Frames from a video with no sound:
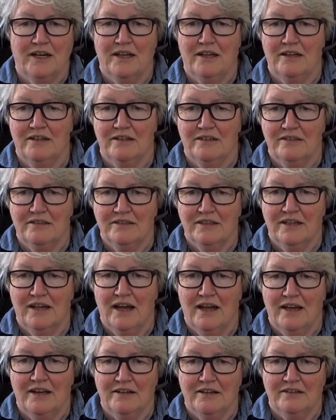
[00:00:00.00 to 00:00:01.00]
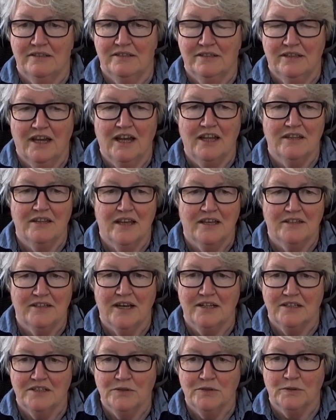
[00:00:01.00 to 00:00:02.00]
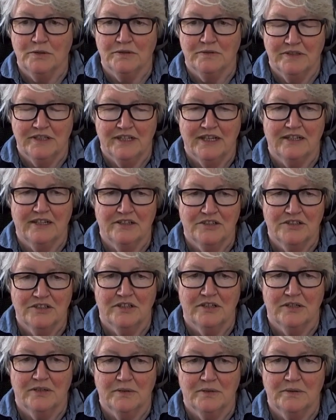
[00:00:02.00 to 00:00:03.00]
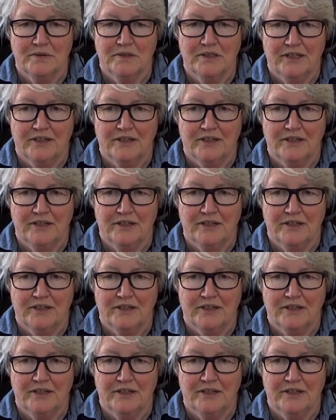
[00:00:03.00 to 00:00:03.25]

and that sort of thing. So,